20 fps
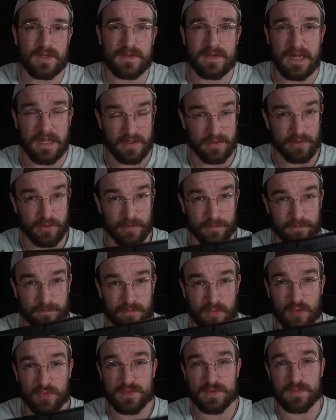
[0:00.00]
Now, there are
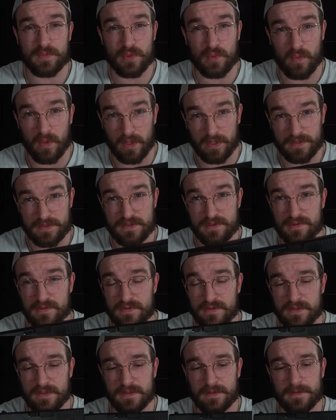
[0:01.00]
multiple ways
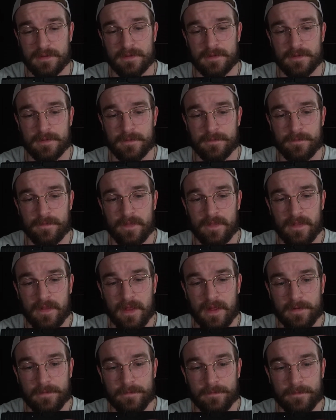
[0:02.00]

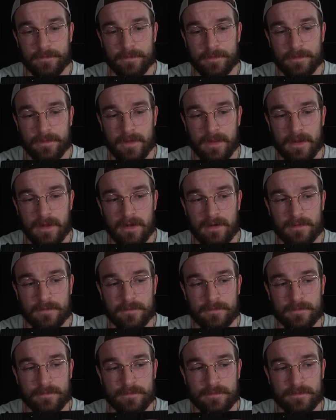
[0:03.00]
that
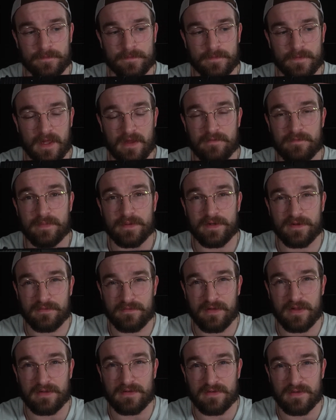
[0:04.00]
have been
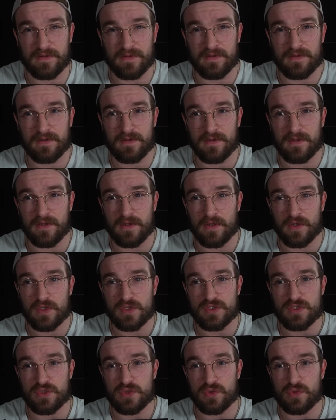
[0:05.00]
invented
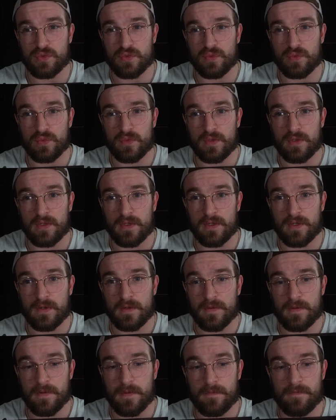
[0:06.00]
to
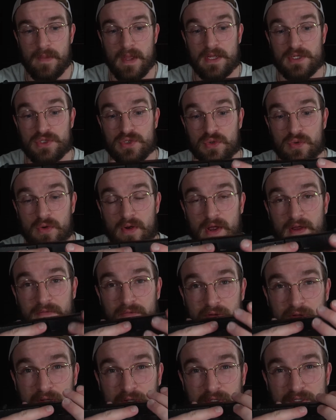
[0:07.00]
make sure
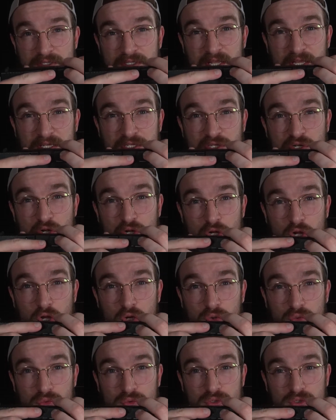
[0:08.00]
everything stays
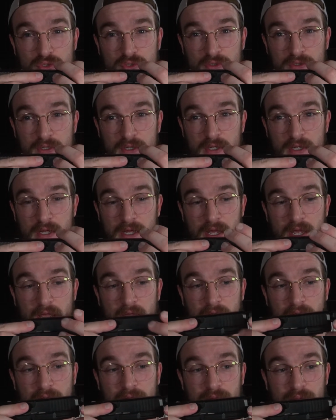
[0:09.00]
closed
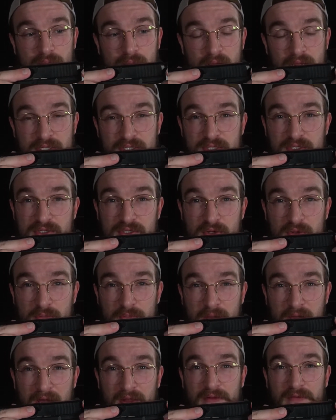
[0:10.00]
and makes it so the
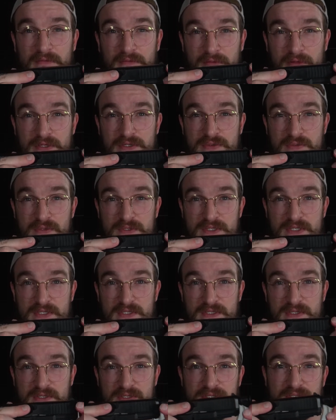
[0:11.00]
path of least
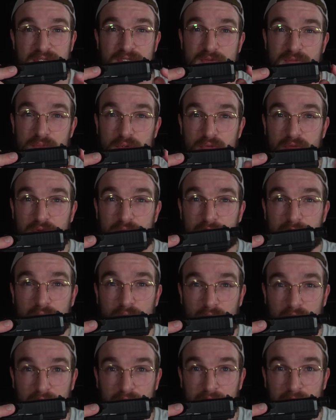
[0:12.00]
resistance is moving the
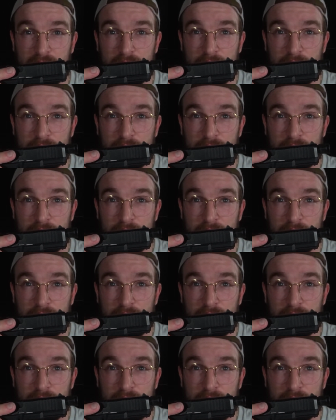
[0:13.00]
bullet.